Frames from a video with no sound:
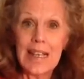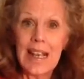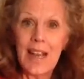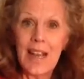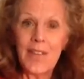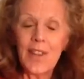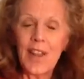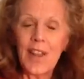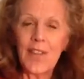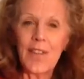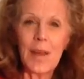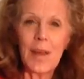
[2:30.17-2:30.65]

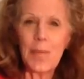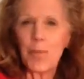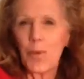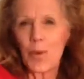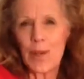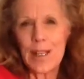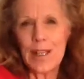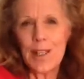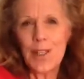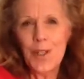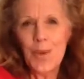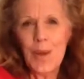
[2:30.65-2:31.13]
that they
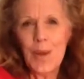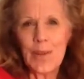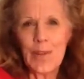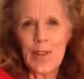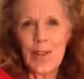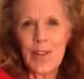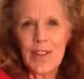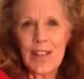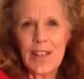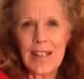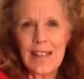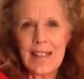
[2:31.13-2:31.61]
bring you
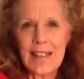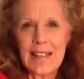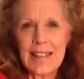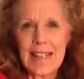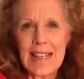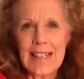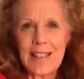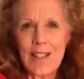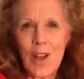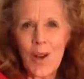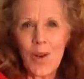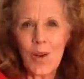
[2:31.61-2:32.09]
everything that
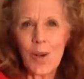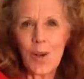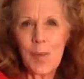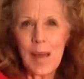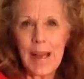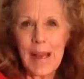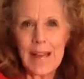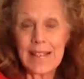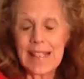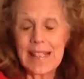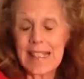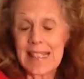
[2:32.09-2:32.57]
they talk
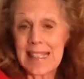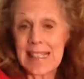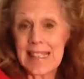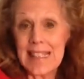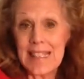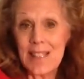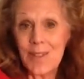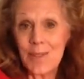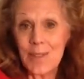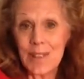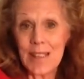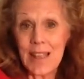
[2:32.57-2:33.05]
about and see
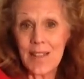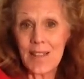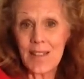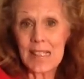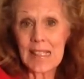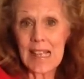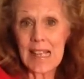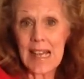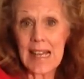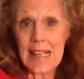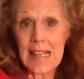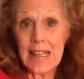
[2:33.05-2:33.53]
on the other
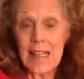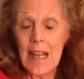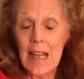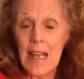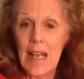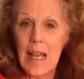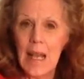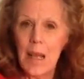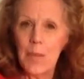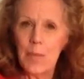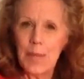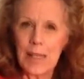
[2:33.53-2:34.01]
side,
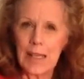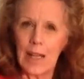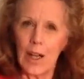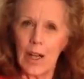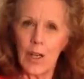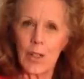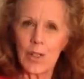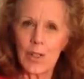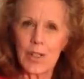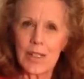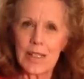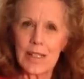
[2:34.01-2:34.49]

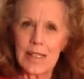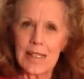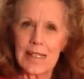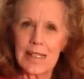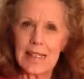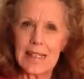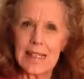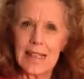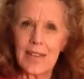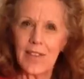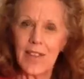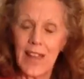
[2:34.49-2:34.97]
because
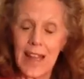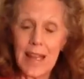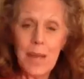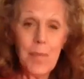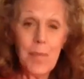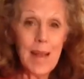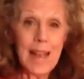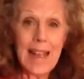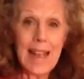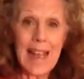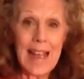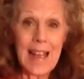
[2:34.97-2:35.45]
they
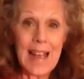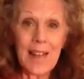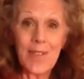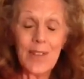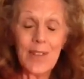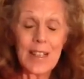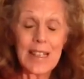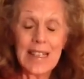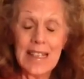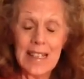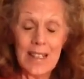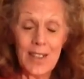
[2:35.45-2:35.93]
may have a
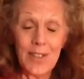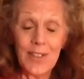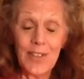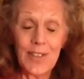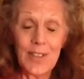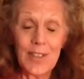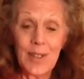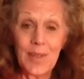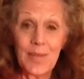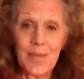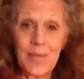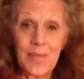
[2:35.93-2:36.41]
gift
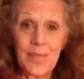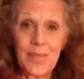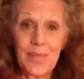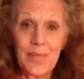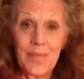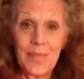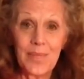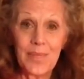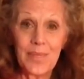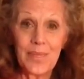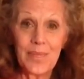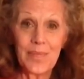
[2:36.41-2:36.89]

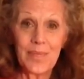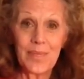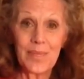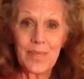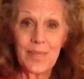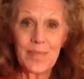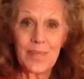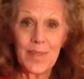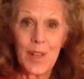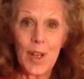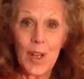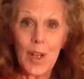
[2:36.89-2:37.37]

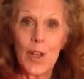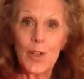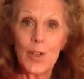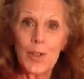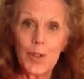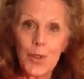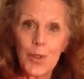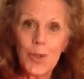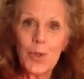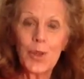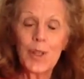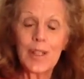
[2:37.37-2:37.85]

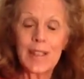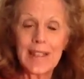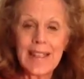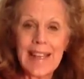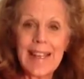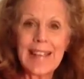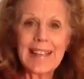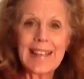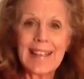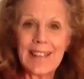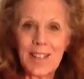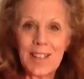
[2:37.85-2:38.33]
to
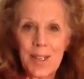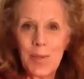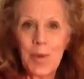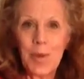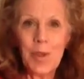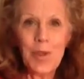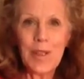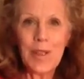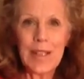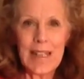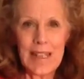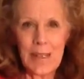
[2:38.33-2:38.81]
connect and
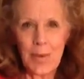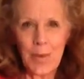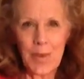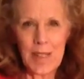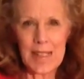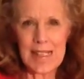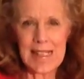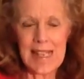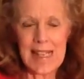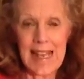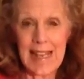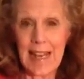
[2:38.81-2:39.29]
communicate with the
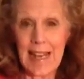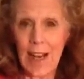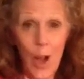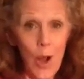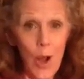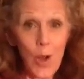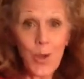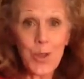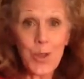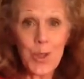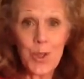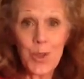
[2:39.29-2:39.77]
side. And
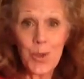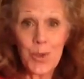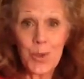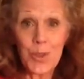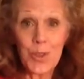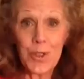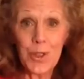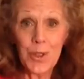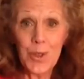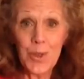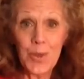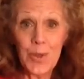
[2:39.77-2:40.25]
all children
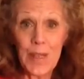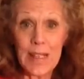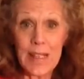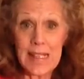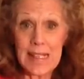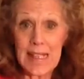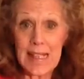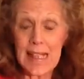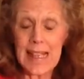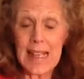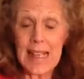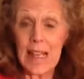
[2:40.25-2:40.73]
do, they
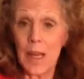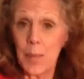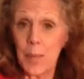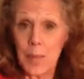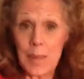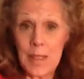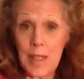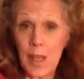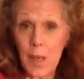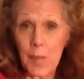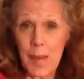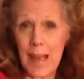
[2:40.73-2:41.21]
say, up
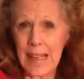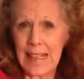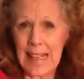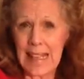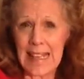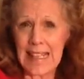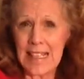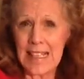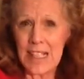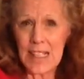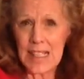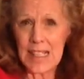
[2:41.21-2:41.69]
until about
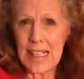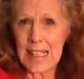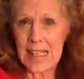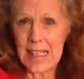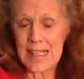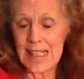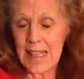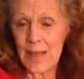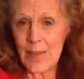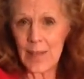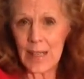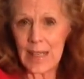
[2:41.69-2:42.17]
age 6,
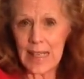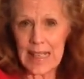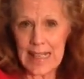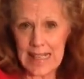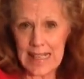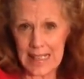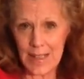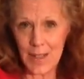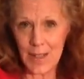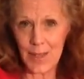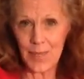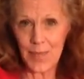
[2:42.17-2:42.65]
7, and
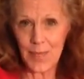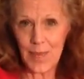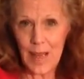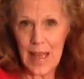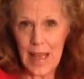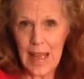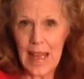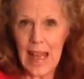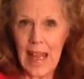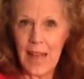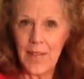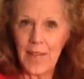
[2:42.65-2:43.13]
8.
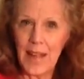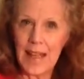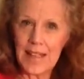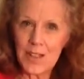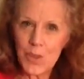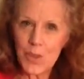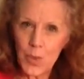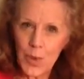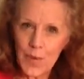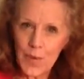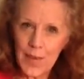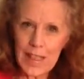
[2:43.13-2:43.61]
And that's
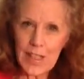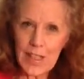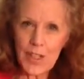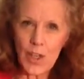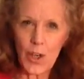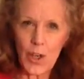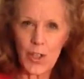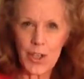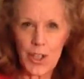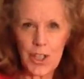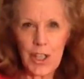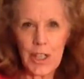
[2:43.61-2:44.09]
when they
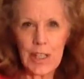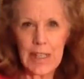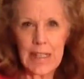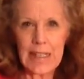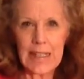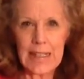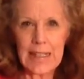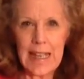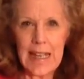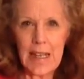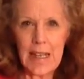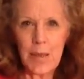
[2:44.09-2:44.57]
start shutting
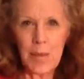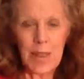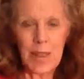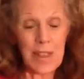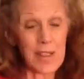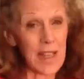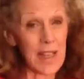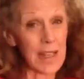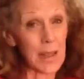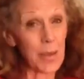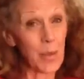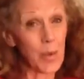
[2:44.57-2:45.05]
it down because
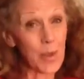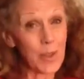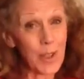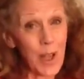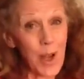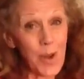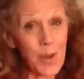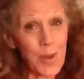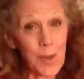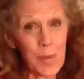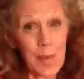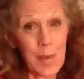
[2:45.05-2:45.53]
they don't want to
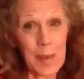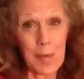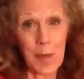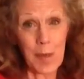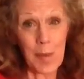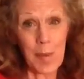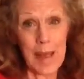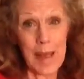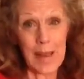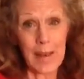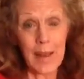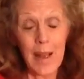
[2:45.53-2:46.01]
talk to people
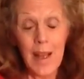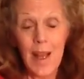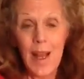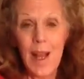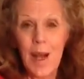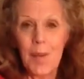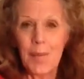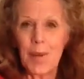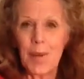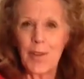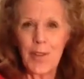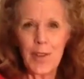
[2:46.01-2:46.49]
about it.
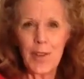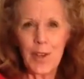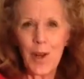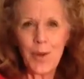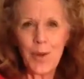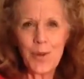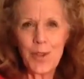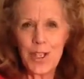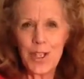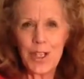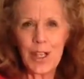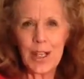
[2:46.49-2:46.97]
But if you
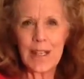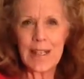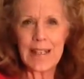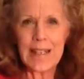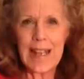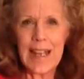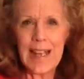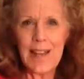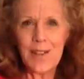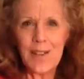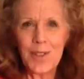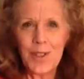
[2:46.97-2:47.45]
don't shut it
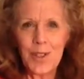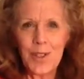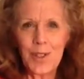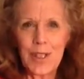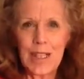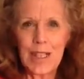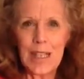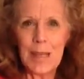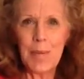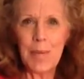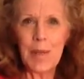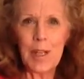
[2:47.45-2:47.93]
down, you're
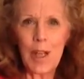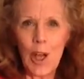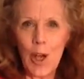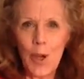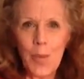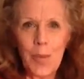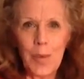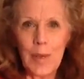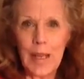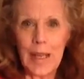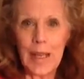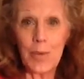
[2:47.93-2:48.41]
keeping
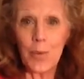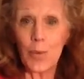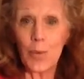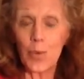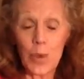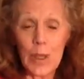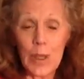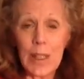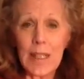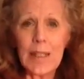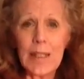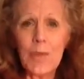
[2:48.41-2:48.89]
open a
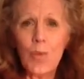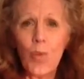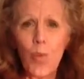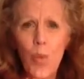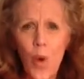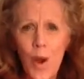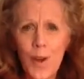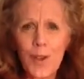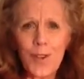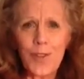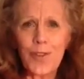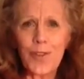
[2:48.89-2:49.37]
really
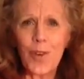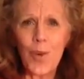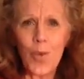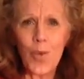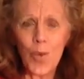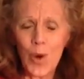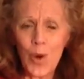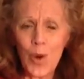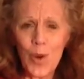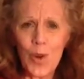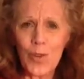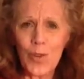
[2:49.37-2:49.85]
wonderful
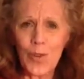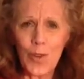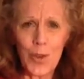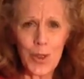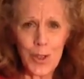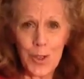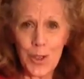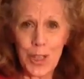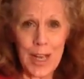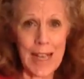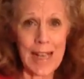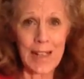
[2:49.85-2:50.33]
world for your
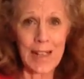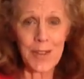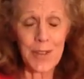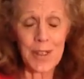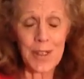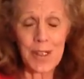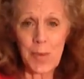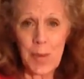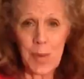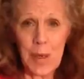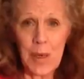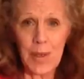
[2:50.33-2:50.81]
child to
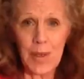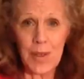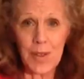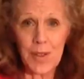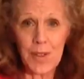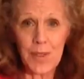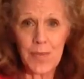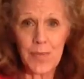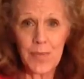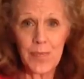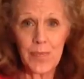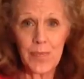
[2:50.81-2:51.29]
experience.